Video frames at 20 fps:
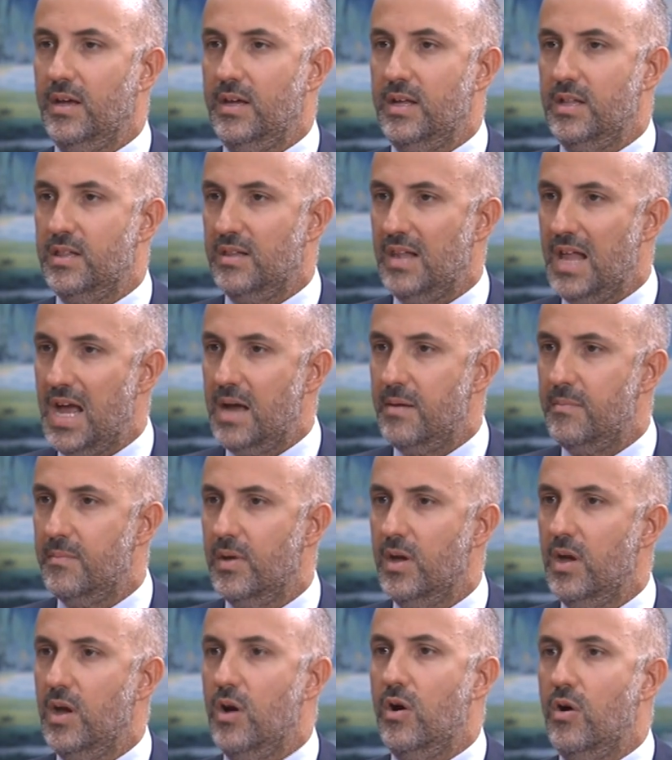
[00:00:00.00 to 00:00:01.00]
Islam
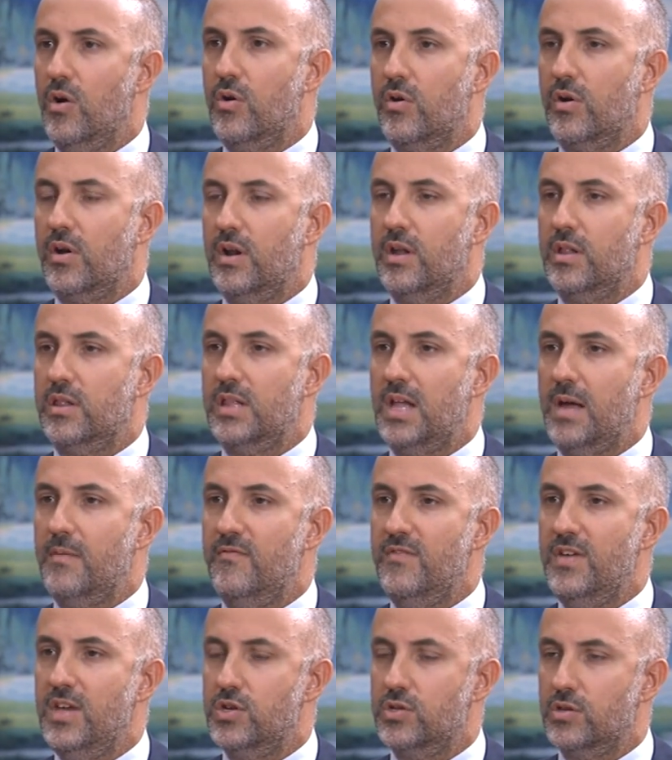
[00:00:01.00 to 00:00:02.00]
or uh, some,
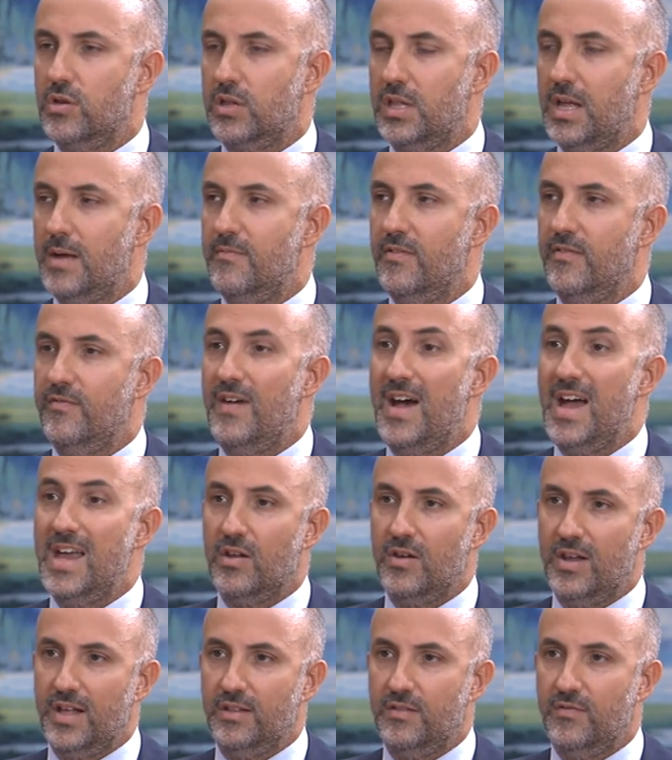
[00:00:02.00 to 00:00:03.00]
vision, some
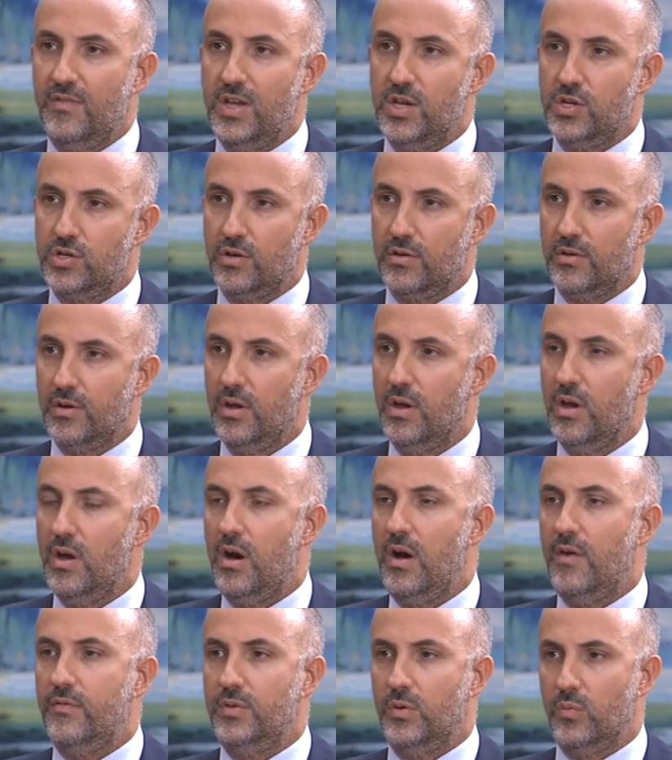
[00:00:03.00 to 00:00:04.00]
violent vision
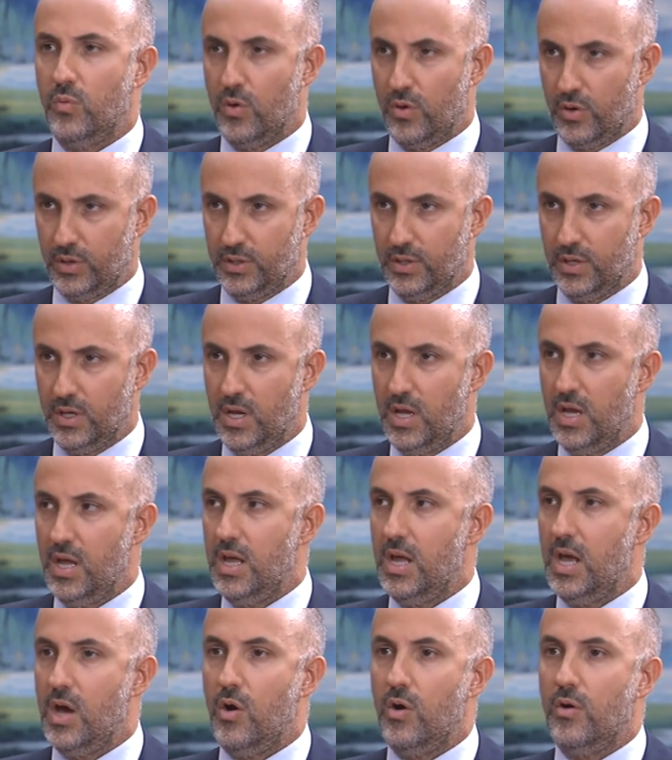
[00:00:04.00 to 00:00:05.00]
of the world.
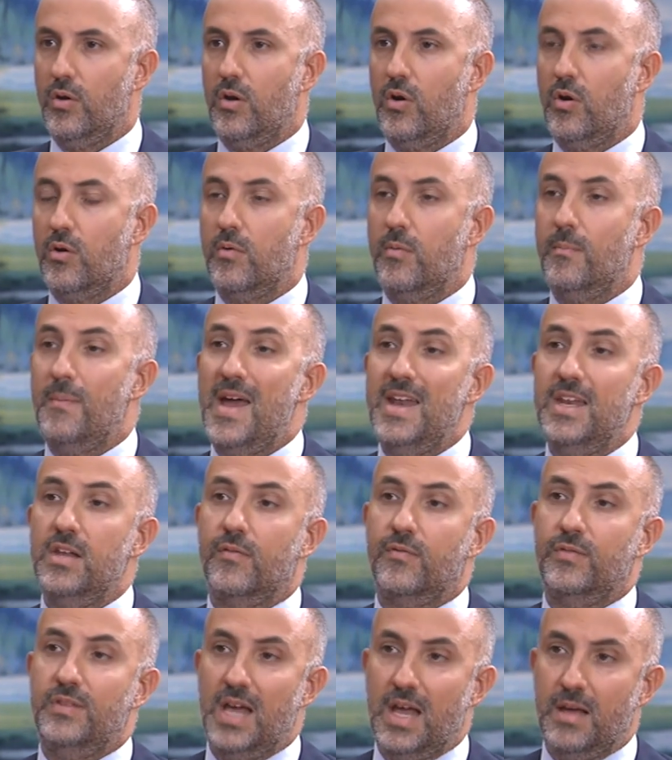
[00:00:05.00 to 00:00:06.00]
Or, or many
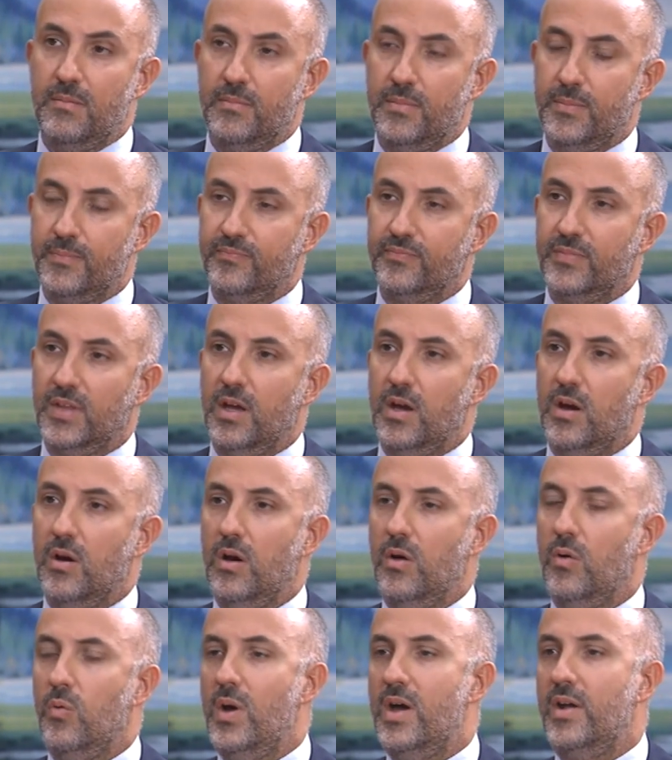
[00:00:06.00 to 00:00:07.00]
of them
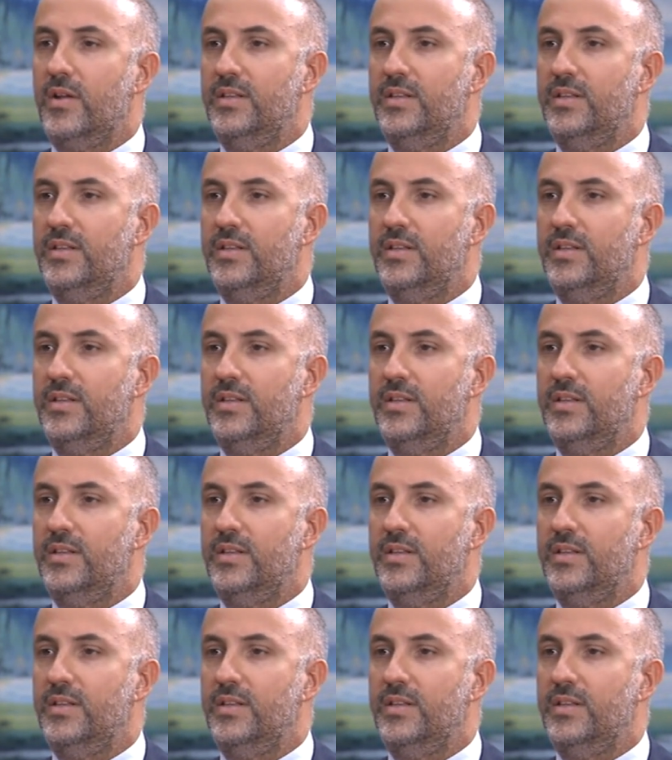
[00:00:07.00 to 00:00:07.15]
were